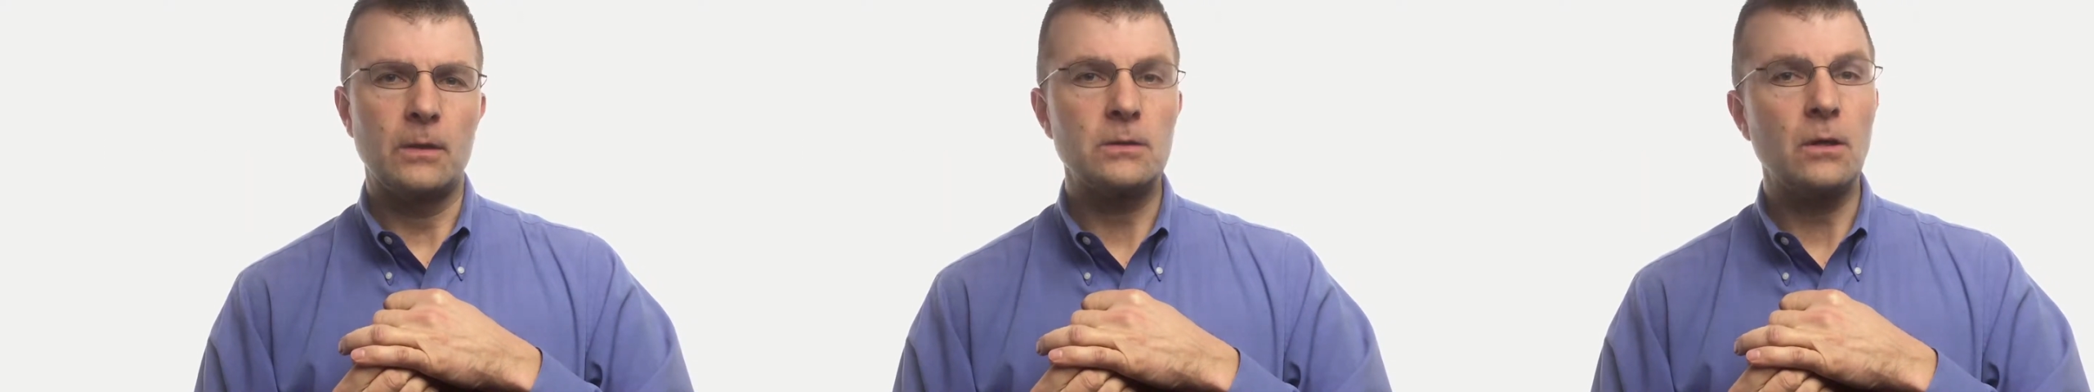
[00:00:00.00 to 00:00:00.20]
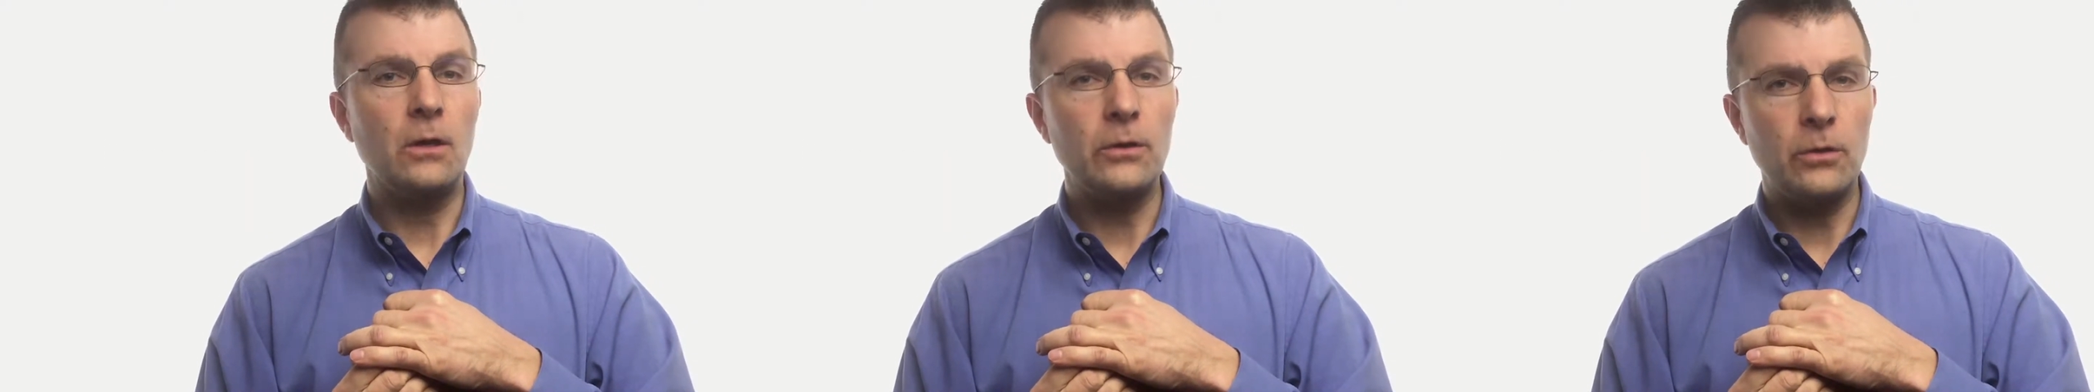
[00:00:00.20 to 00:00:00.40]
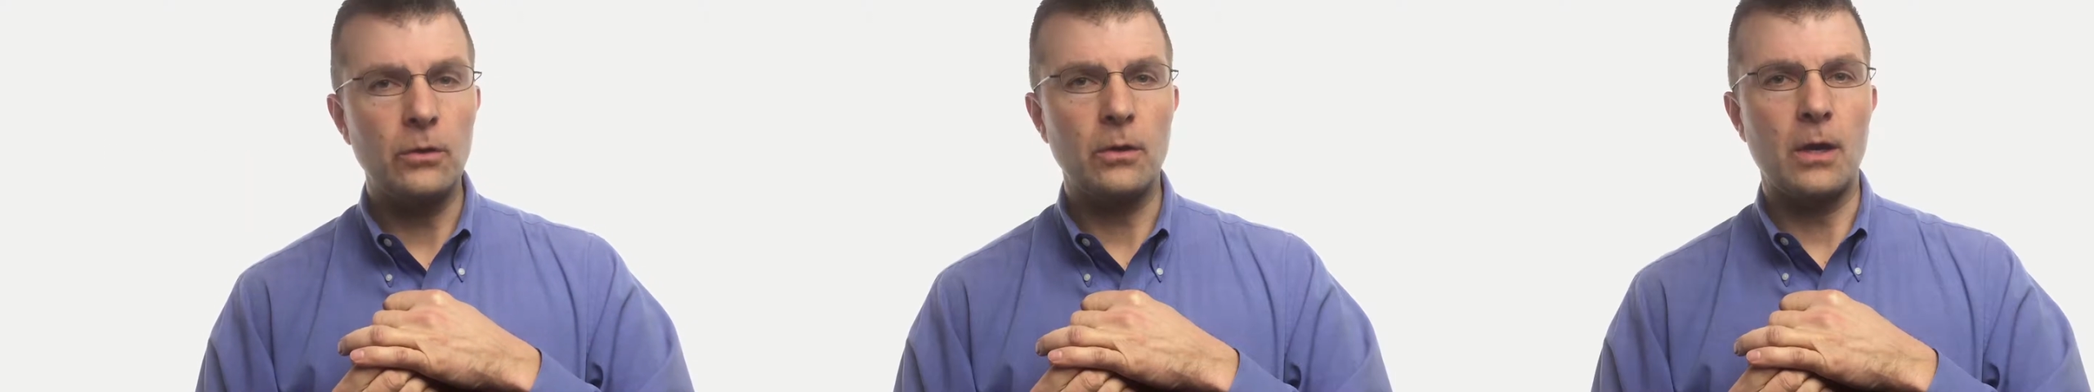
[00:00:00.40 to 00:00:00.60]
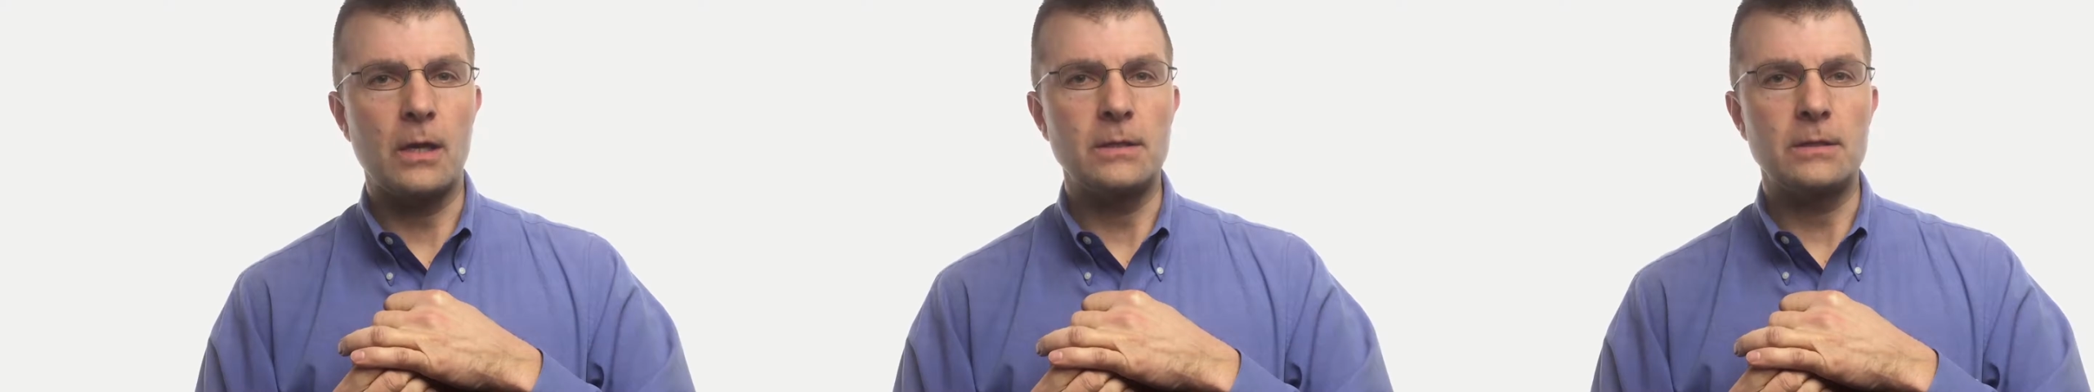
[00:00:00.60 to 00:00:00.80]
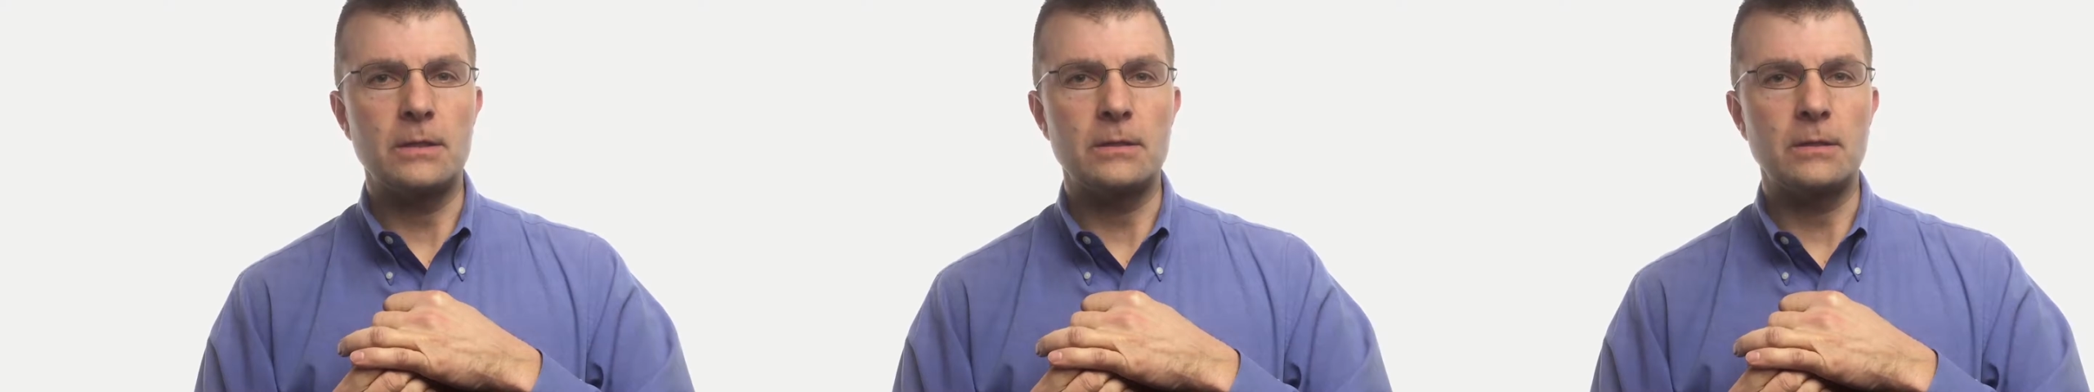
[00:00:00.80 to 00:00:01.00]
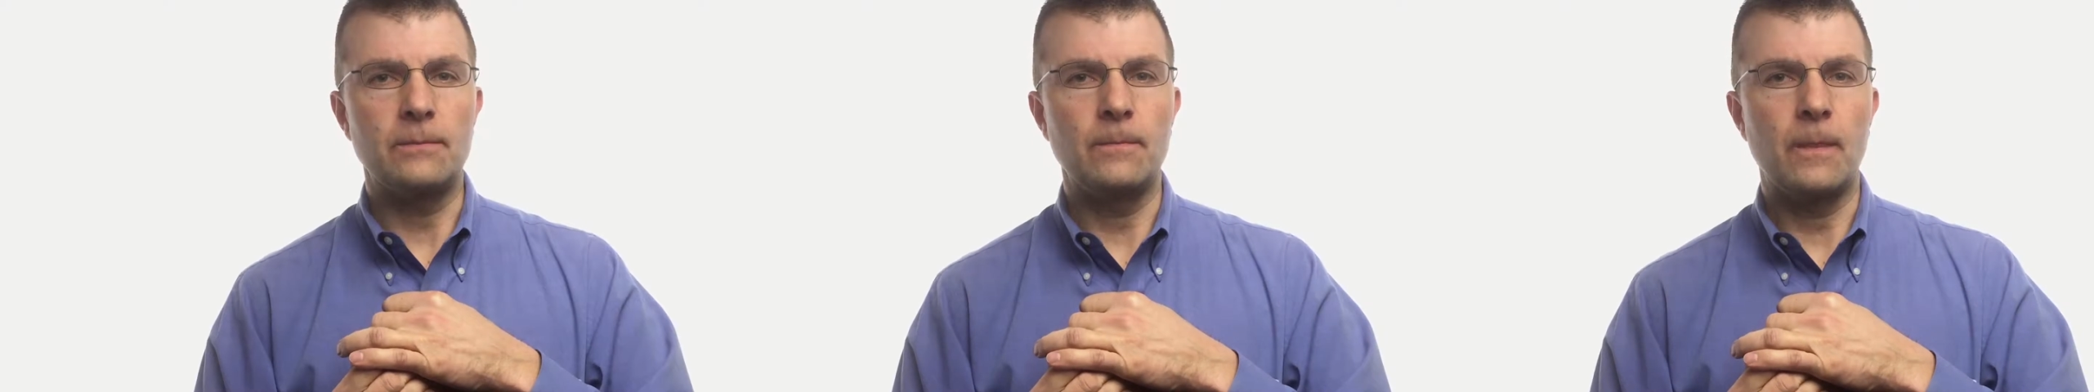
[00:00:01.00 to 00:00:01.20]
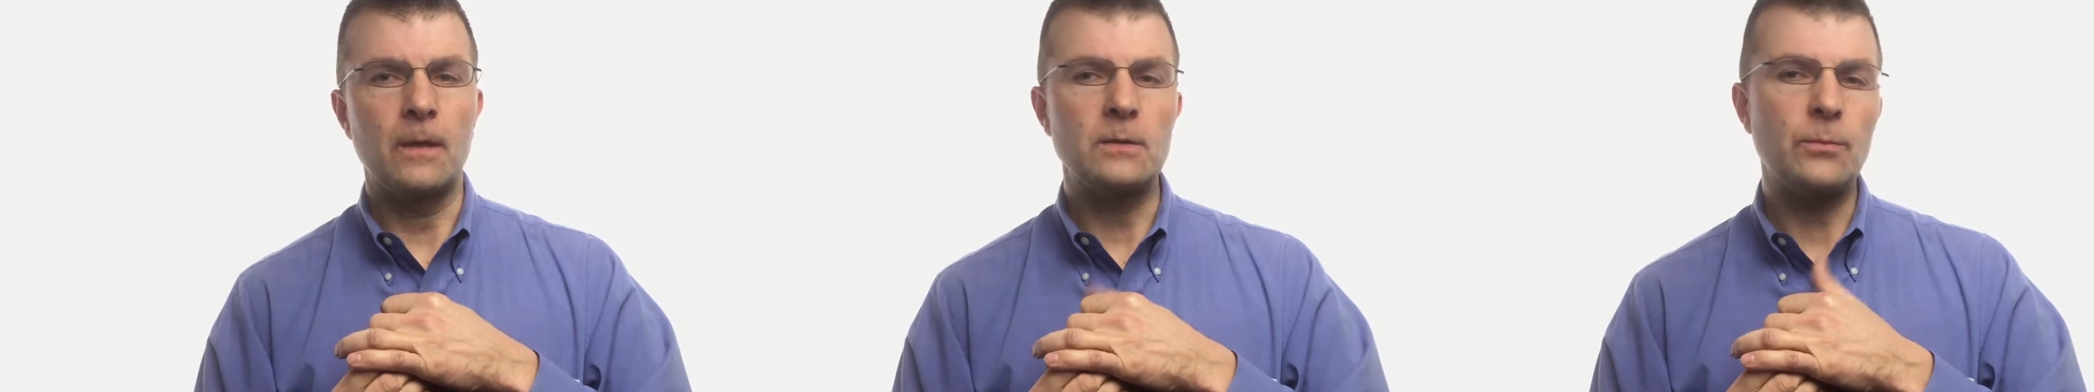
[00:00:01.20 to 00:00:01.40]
It's called the hook-on system.